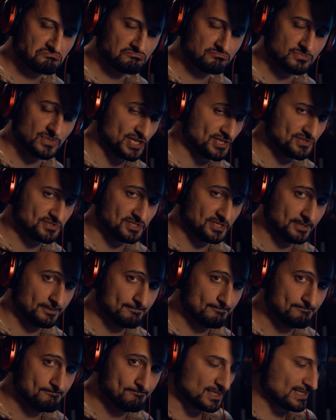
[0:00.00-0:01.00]
that's it.
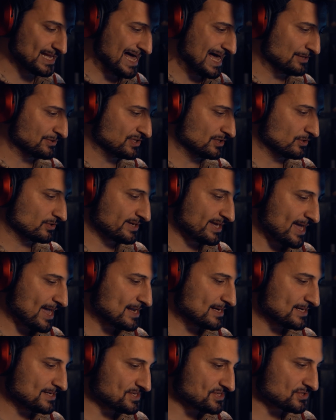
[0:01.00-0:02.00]
Now the
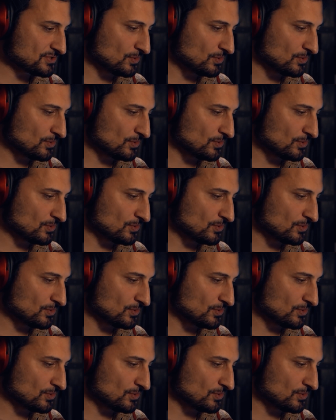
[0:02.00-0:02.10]
locator is